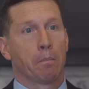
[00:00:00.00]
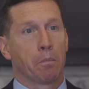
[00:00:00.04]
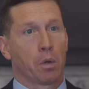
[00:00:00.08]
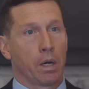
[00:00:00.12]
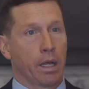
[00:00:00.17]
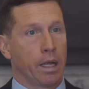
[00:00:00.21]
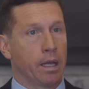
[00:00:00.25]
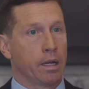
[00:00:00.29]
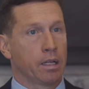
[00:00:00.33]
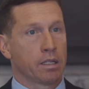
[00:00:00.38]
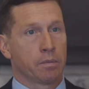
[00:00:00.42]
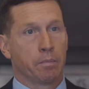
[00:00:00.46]

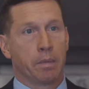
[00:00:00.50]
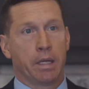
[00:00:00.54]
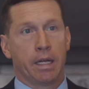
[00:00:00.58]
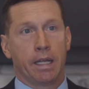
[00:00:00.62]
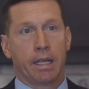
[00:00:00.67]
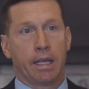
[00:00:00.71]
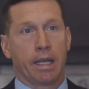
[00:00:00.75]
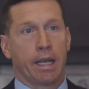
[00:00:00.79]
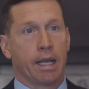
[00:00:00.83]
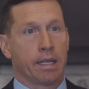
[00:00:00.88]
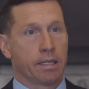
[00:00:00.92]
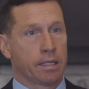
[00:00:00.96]
bring in as
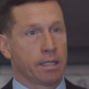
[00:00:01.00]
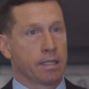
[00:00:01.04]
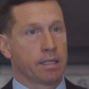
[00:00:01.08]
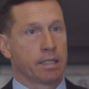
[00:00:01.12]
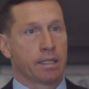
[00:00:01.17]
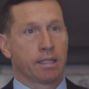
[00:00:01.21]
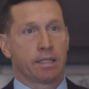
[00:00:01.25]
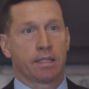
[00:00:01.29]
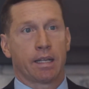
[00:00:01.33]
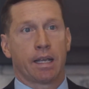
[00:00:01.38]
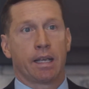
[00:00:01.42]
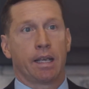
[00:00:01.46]
many
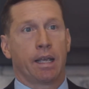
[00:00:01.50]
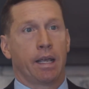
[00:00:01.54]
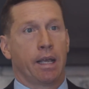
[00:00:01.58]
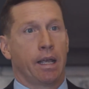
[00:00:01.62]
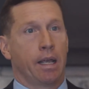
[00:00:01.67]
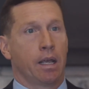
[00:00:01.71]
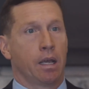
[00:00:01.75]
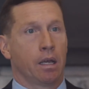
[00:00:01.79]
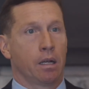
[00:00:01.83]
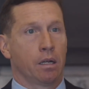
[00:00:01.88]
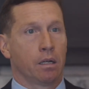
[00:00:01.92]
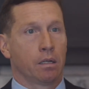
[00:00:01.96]
cases as they
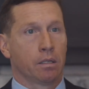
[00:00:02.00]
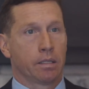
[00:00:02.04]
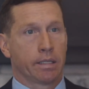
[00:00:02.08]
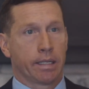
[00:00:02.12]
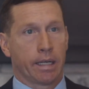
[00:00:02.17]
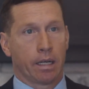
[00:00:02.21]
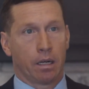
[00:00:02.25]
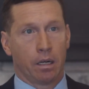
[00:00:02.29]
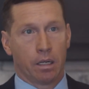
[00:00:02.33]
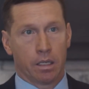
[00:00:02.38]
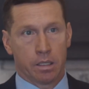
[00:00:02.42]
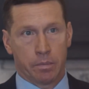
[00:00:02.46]
can,
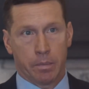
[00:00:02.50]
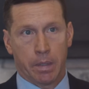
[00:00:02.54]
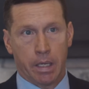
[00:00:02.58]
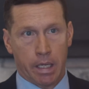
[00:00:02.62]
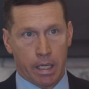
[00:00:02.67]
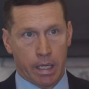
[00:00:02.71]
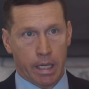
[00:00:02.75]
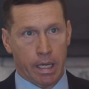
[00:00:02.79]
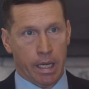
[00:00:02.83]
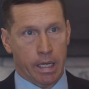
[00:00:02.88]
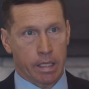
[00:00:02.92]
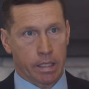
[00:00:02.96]
settle as
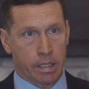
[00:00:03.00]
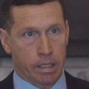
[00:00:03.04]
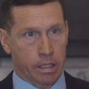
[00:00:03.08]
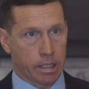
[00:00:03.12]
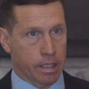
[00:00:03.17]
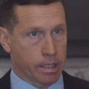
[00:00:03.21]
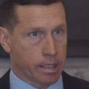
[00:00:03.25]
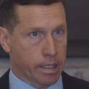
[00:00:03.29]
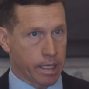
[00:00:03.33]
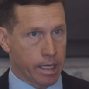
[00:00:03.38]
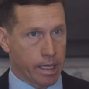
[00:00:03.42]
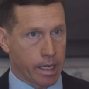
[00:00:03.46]
many cases
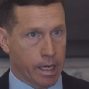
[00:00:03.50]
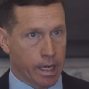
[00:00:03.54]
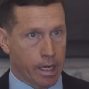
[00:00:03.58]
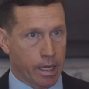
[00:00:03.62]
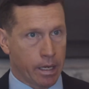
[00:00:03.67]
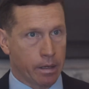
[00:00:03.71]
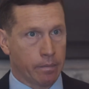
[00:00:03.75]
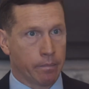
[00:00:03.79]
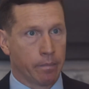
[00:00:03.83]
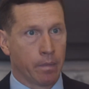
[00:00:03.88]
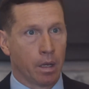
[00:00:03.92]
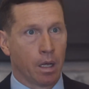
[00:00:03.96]
as they
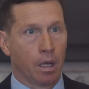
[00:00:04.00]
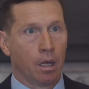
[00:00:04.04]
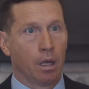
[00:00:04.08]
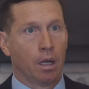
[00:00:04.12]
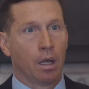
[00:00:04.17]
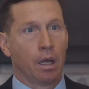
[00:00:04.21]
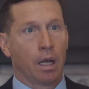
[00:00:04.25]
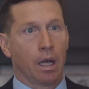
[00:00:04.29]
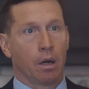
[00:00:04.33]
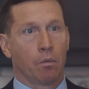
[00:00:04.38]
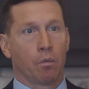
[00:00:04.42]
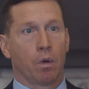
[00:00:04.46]
can.
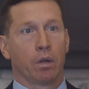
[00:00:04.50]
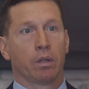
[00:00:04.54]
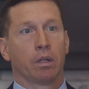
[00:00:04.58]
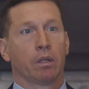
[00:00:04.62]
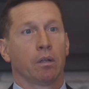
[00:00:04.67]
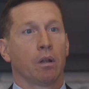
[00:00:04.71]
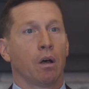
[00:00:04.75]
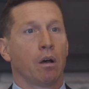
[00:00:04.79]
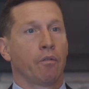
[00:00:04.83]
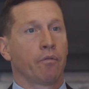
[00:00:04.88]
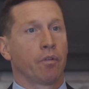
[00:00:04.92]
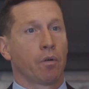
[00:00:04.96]
At Runlet
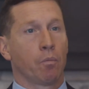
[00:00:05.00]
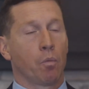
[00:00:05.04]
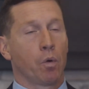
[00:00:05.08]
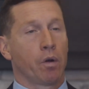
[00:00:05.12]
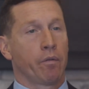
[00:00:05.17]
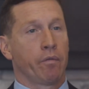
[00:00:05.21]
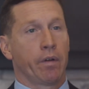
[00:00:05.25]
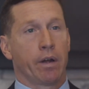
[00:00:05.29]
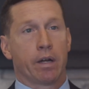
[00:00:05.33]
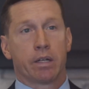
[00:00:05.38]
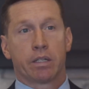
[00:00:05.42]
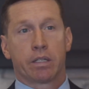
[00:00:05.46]
Law Firm,
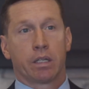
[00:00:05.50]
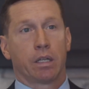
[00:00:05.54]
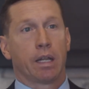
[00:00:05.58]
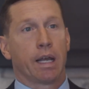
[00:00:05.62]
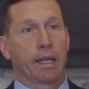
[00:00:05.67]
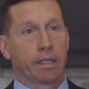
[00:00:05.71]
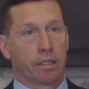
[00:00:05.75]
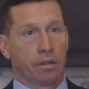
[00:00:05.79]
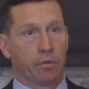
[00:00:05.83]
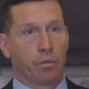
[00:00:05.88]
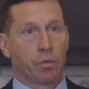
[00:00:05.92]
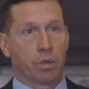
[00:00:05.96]
we're very
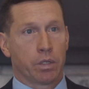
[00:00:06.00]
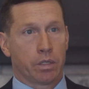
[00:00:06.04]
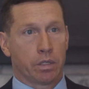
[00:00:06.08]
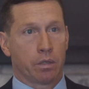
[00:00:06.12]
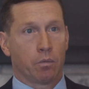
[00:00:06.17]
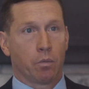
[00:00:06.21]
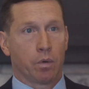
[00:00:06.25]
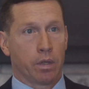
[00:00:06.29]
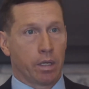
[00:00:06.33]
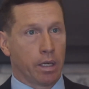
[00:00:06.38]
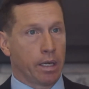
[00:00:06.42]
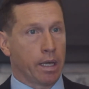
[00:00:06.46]
selective
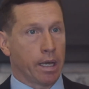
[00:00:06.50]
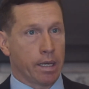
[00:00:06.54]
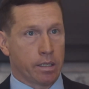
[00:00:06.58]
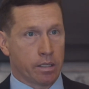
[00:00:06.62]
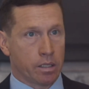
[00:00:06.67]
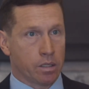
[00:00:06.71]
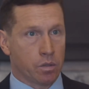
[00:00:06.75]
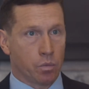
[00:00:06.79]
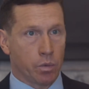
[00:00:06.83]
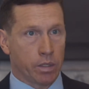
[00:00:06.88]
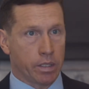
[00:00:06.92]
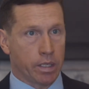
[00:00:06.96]
with the
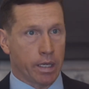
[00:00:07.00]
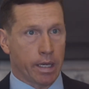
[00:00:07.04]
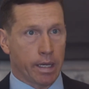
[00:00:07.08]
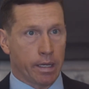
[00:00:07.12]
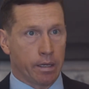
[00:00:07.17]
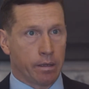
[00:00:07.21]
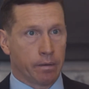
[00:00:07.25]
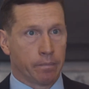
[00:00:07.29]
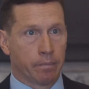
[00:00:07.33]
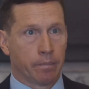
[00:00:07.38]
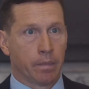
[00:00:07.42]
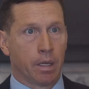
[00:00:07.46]
cases we
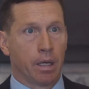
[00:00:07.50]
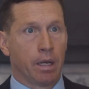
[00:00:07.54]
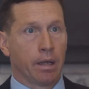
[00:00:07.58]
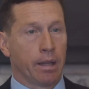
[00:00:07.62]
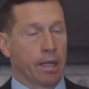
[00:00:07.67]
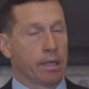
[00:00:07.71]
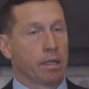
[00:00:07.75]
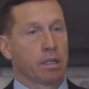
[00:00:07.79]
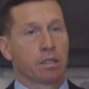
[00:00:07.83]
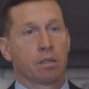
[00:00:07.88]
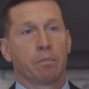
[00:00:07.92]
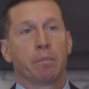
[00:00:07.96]
take.
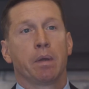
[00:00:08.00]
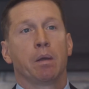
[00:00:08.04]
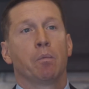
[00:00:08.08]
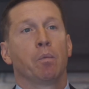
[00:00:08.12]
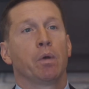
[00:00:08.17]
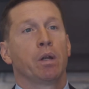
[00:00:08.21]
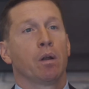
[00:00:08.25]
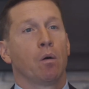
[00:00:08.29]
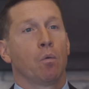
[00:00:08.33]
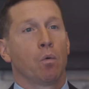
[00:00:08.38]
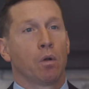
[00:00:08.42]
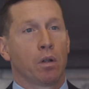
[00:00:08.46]
That doesn't mean
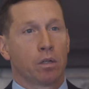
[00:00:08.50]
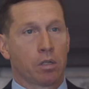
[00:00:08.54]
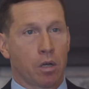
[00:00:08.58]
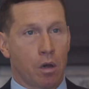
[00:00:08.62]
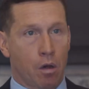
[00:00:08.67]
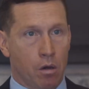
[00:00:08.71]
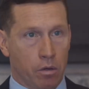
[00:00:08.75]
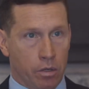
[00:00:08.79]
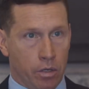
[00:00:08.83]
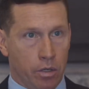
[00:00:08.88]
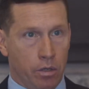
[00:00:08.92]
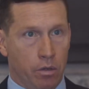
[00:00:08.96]
we don't want to
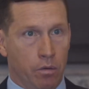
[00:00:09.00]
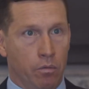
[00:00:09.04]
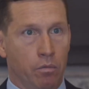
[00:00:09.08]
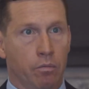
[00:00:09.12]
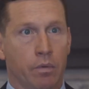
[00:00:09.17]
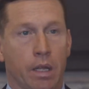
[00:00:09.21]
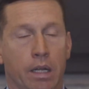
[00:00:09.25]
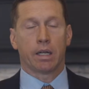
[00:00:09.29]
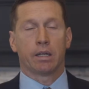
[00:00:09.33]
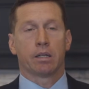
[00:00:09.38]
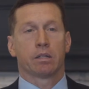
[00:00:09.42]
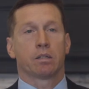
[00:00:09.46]
talk to you.
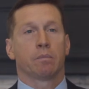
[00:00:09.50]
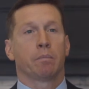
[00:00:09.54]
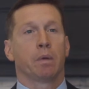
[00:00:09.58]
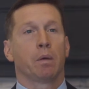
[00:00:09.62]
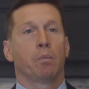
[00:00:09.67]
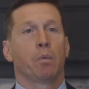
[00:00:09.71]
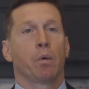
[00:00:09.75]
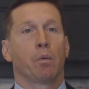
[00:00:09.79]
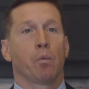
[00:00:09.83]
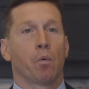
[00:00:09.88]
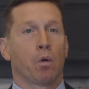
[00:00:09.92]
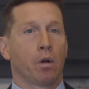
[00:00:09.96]
That doesn't
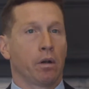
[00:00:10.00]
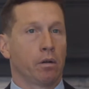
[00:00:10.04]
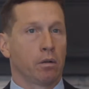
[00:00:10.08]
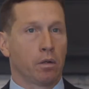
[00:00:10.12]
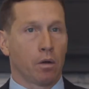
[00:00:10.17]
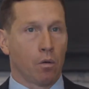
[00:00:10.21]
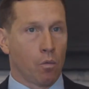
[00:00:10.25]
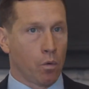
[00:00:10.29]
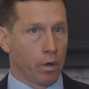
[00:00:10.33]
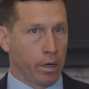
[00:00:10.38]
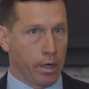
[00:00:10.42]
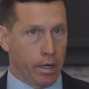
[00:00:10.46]
mean we
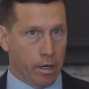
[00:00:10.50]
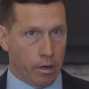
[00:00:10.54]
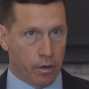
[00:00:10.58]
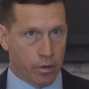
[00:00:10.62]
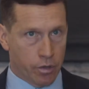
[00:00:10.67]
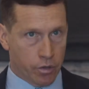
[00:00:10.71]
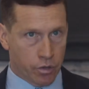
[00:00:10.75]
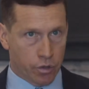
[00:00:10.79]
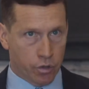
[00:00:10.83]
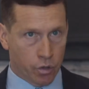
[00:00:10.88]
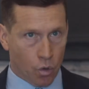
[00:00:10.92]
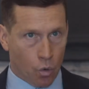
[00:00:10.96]
don't want to hear
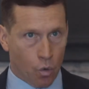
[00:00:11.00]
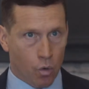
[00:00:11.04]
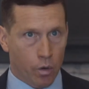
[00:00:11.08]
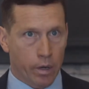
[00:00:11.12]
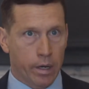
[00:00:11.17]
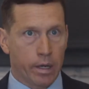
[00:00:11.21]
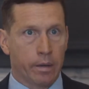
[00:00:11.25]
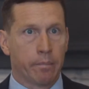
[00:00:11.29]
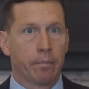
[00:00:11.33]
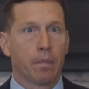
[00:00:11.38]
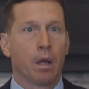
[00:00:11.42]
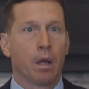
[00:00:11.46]
your story.